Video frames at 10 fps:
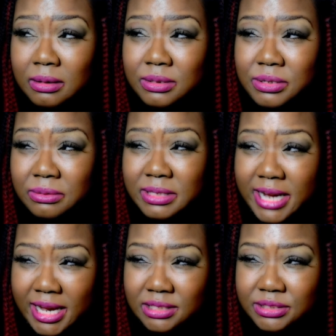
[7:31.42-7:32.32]
your
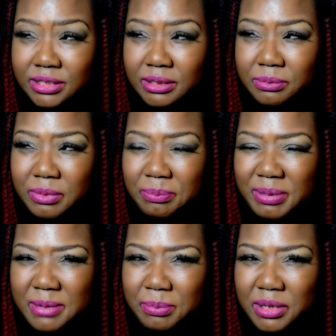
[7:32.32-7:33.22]
nature, what
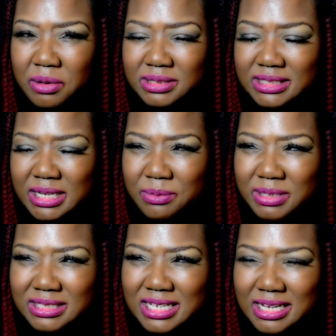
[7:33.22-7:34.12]
people don't see,
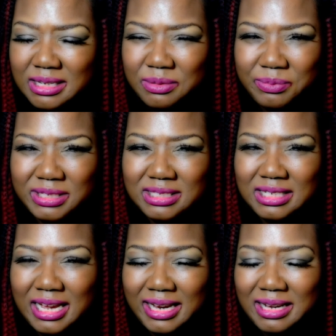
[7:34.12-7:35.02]
what's hidden, what's
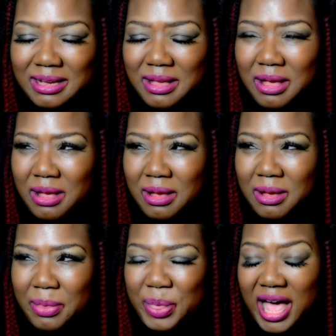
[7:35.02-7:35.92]
like
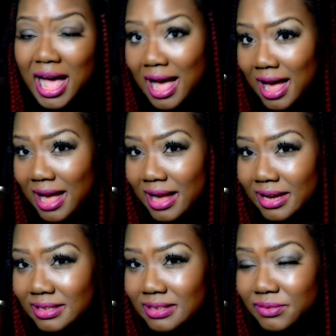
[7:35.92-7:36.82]

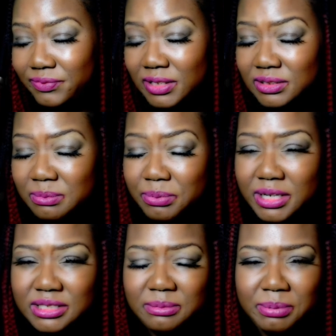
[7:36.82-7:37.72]
behind the first
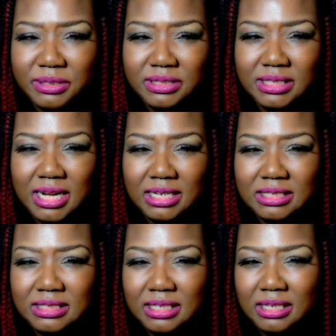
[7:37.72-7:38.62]
impression
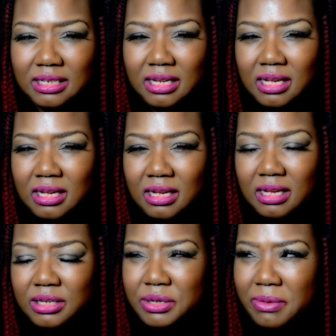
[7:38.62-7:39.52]
personality.
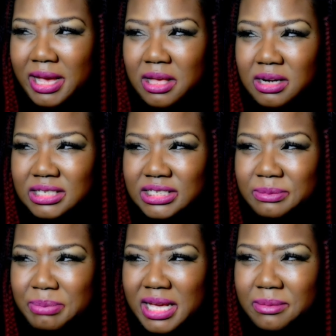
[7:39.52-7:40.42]
You ain't gonna
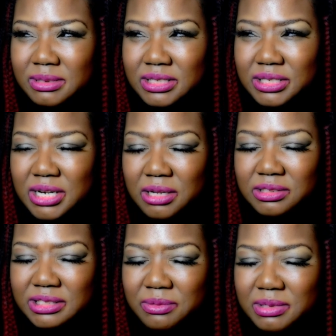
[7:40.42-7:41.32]
just be able to know
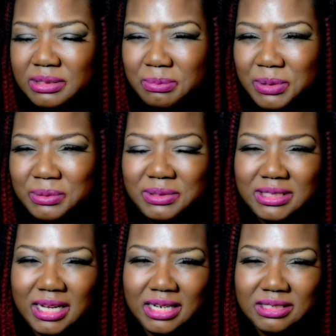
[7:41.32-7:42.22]
someone's moon
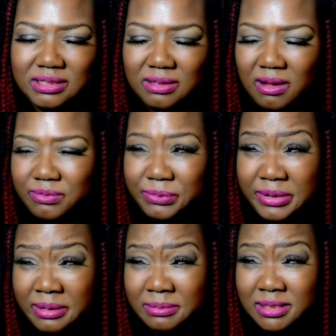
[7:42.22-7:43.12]
sign just off
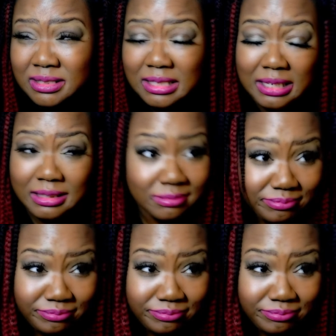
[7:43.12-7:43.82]
rip, just like,